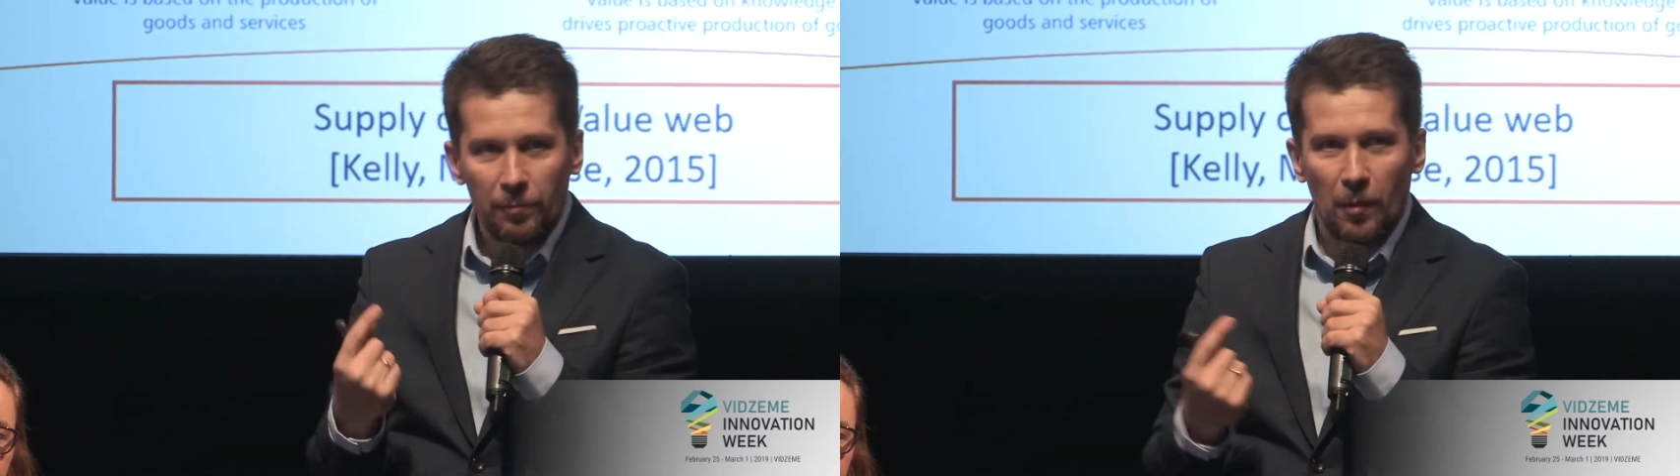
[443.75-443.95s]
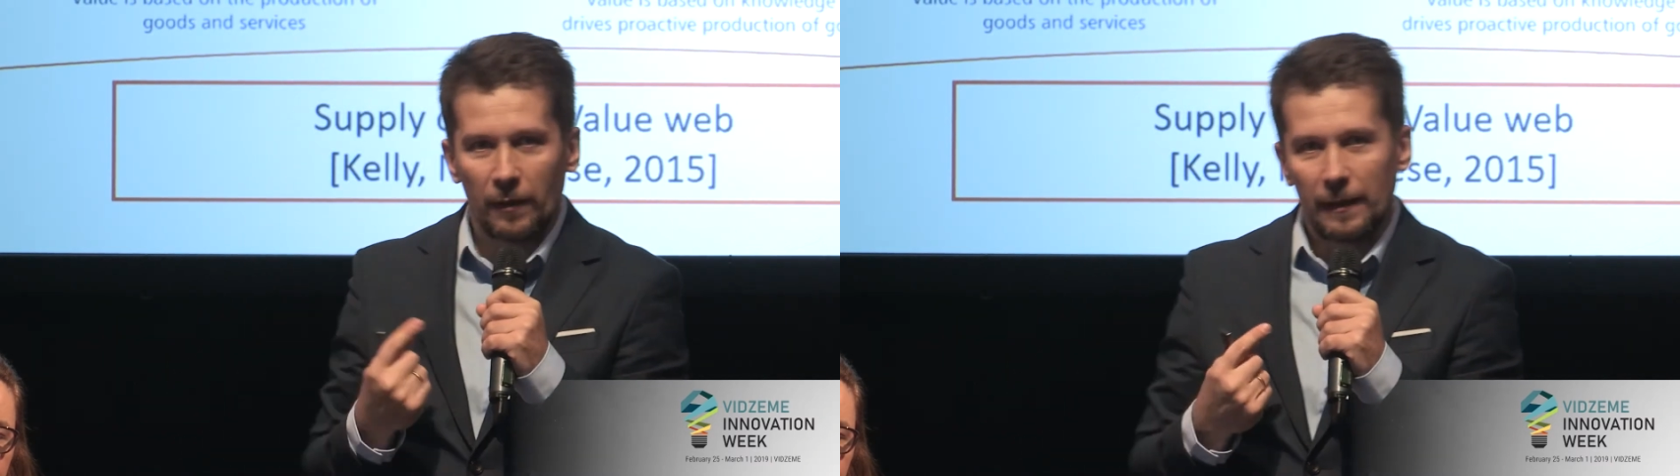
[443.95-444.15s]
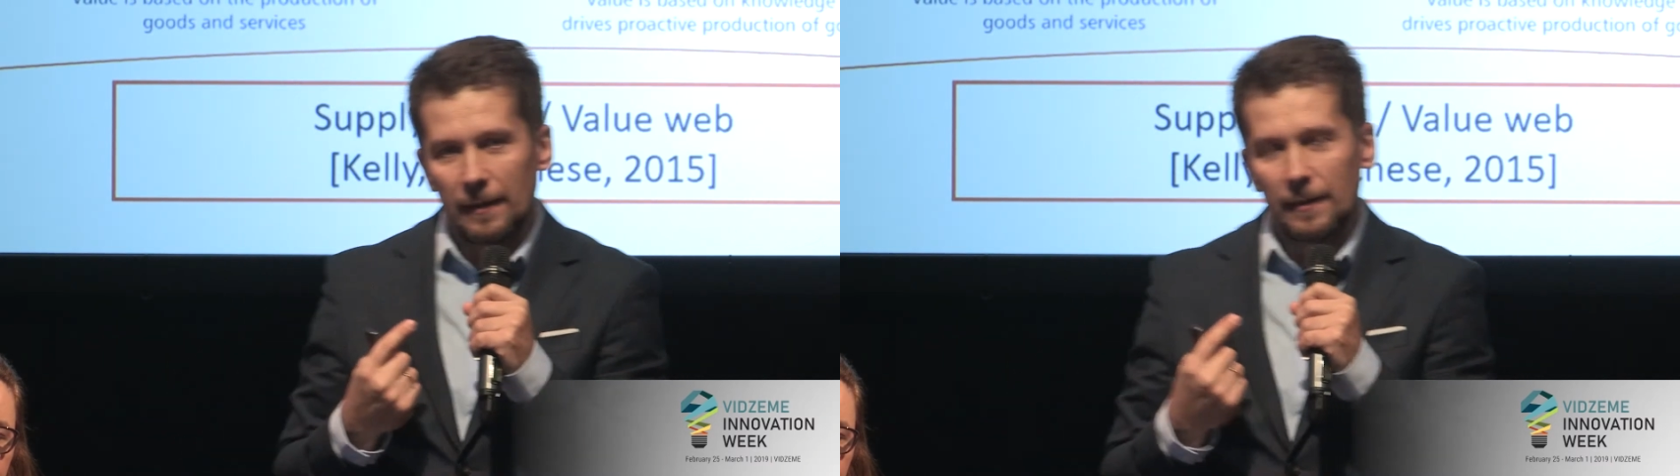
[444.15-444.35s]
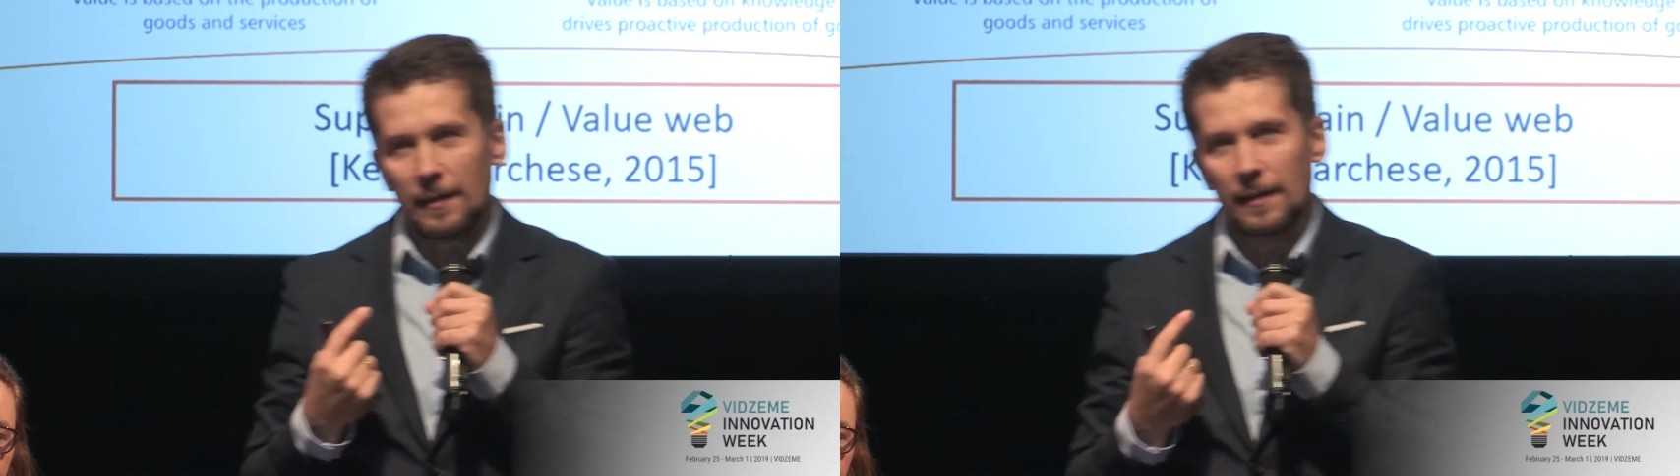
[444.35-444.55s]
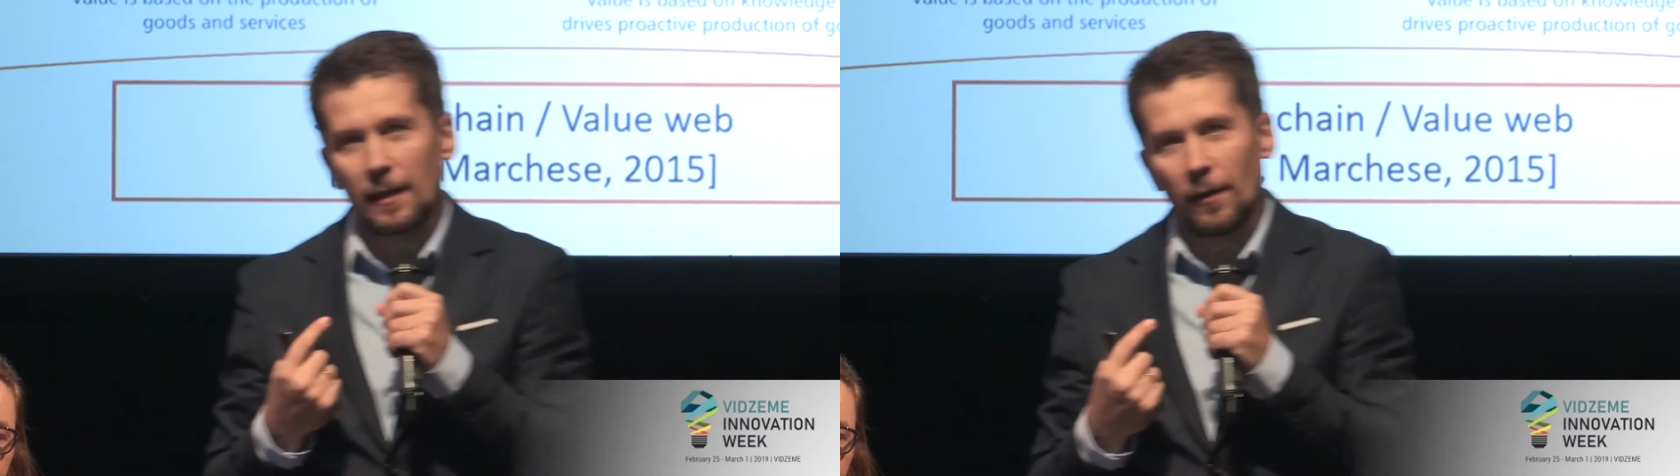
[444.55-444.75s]

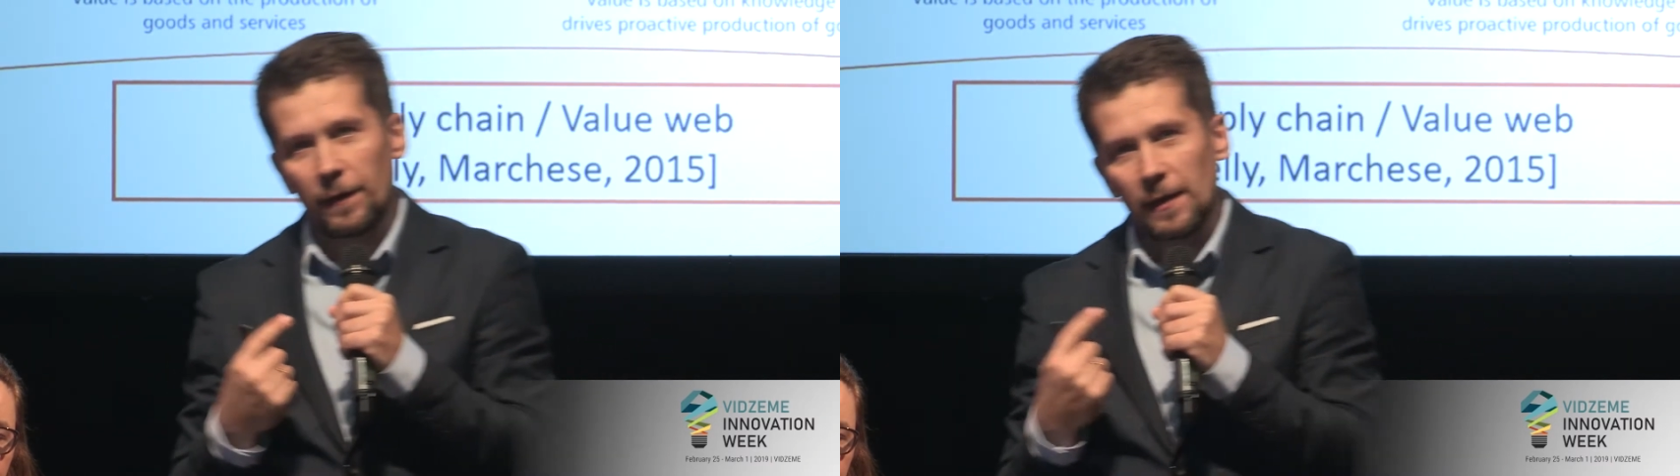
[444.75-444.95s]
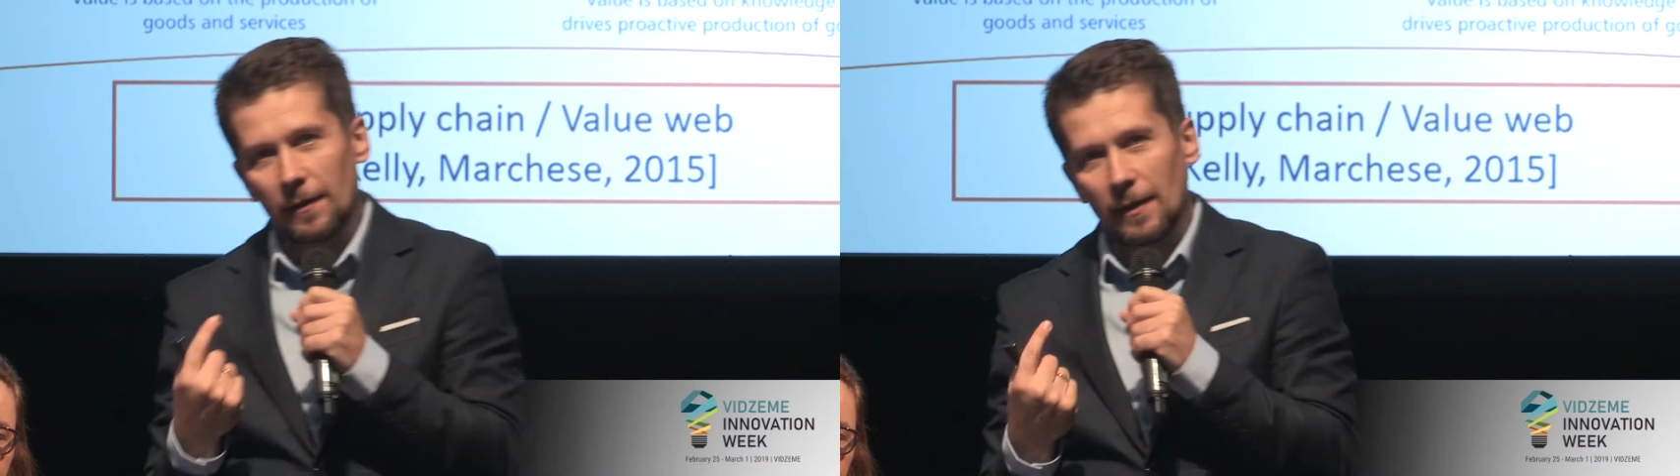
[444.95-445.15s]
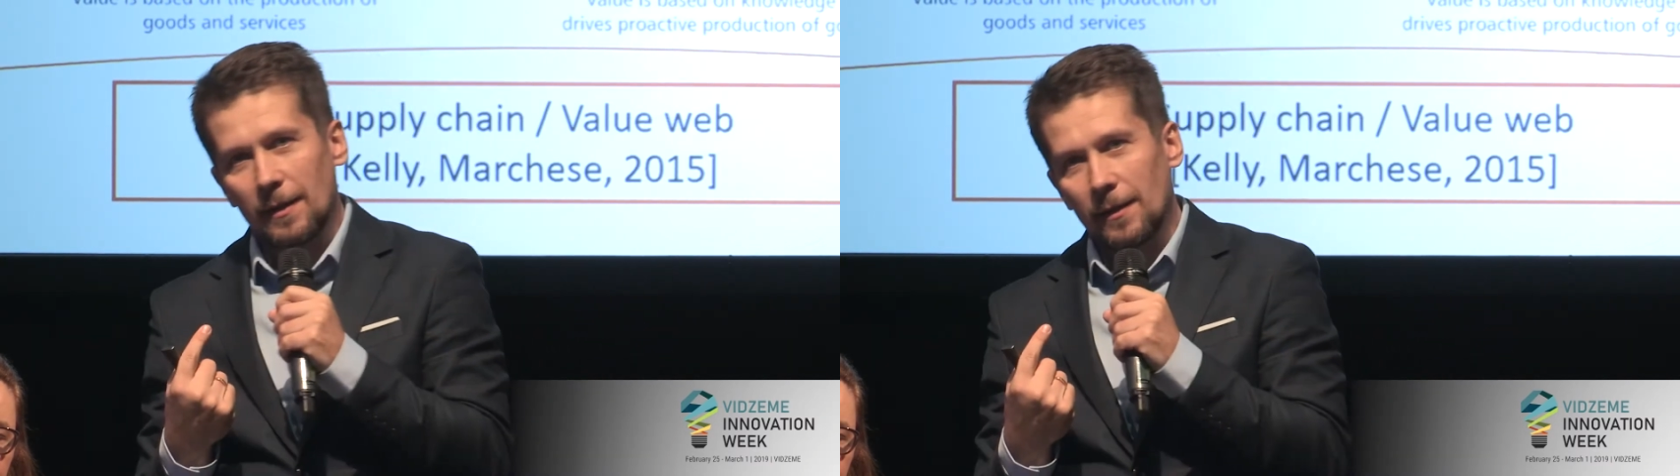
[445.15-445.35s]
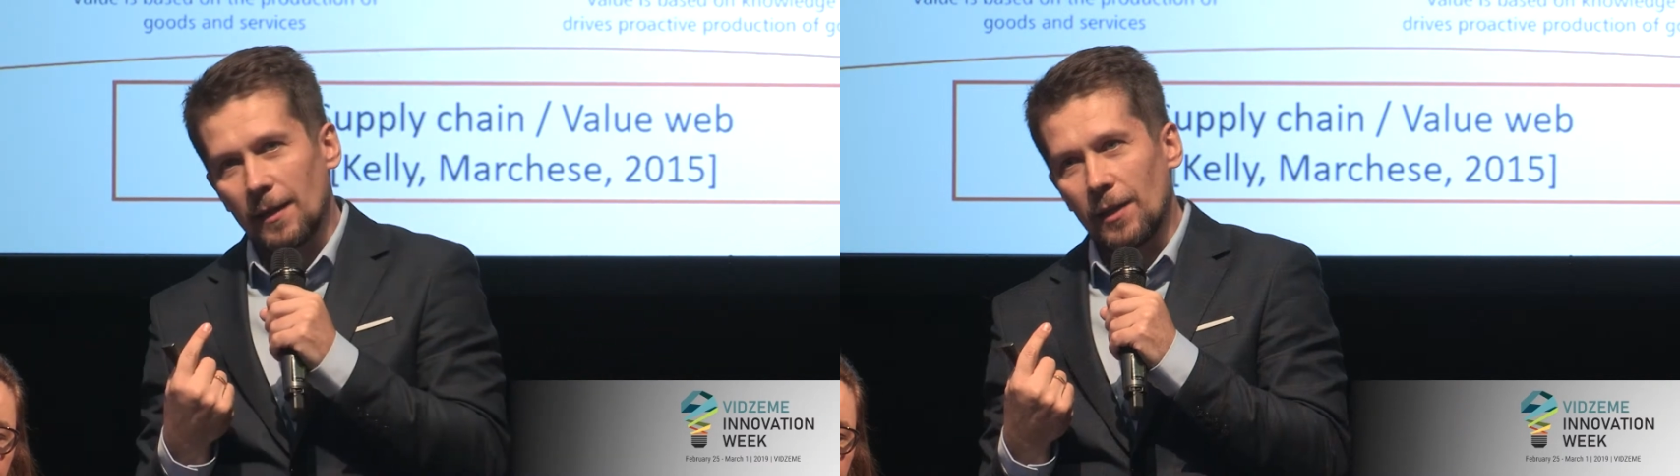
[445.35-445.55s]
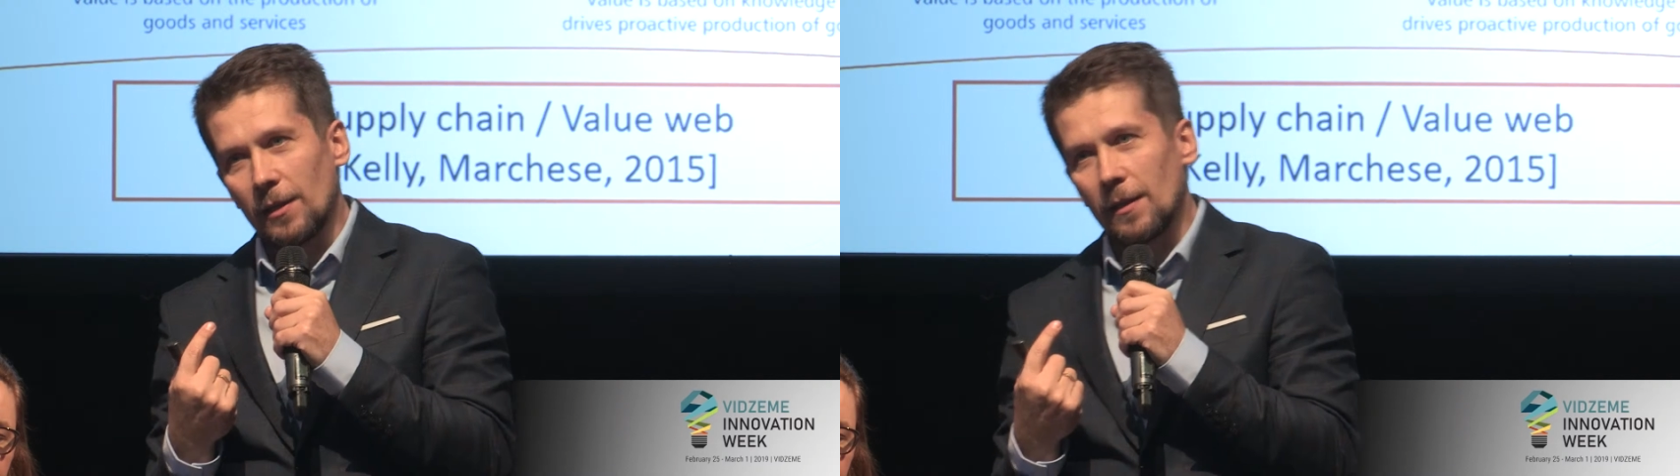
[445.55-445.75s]
models of internationalization,